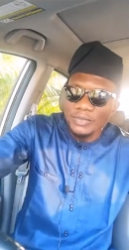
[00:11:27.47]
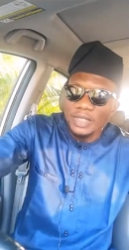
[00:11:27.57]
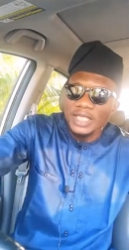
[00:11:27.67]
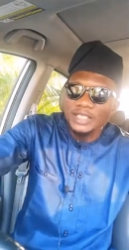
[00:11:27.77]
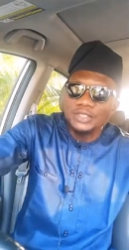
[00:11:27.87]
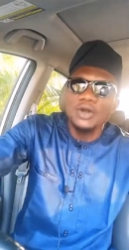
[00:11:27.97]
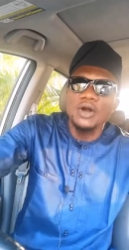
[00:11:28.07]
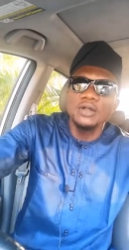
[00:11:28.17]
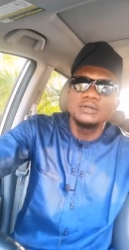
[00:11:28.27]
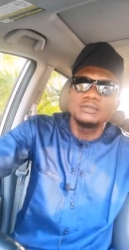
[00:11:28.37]
is
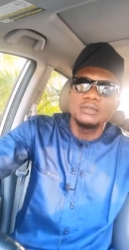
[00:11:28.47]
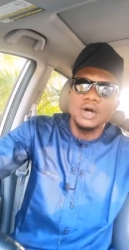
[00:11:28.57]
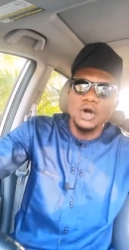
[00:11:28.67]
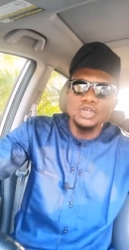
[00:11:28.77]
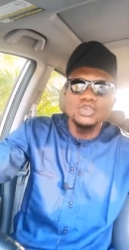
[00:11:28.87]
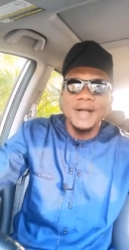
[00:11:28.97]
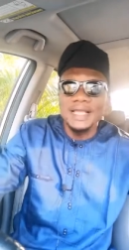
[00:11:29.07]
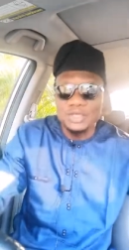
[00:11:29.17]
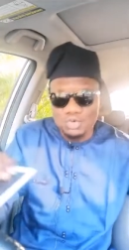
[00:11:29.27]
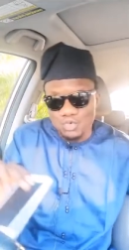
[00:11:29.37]
called Ojo
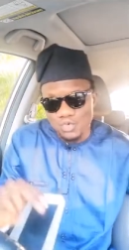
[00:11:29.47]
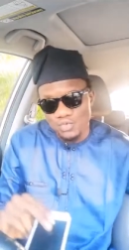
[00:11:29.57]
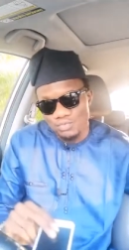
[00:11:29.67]
Aiku.